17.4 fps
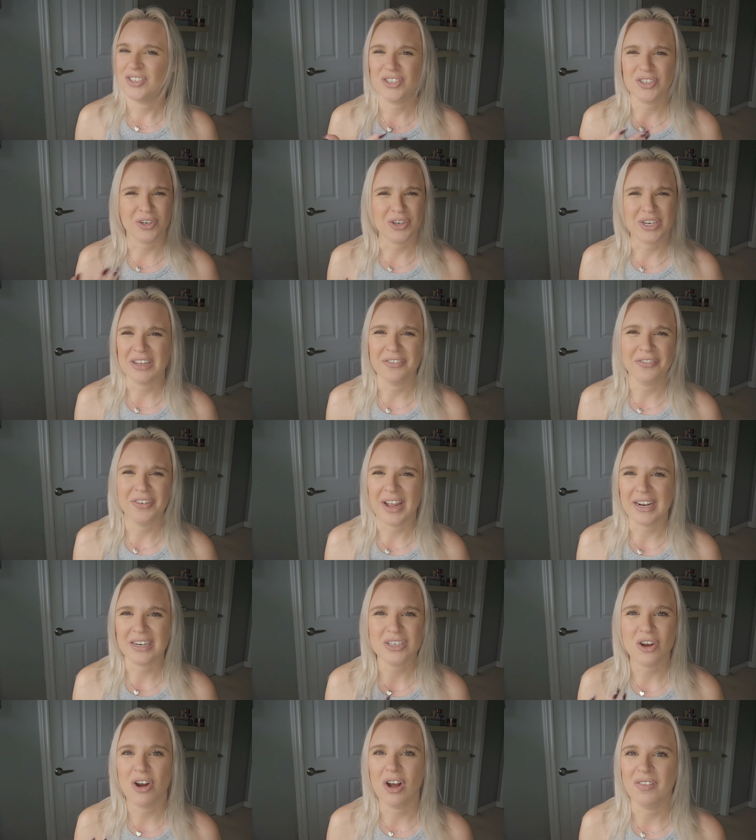dirty
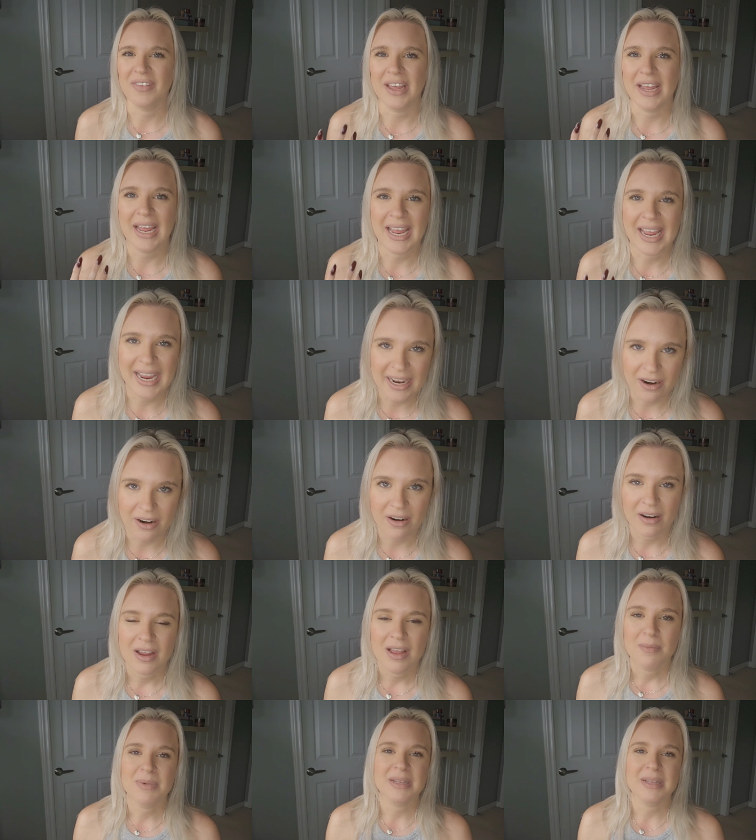effect on the hair.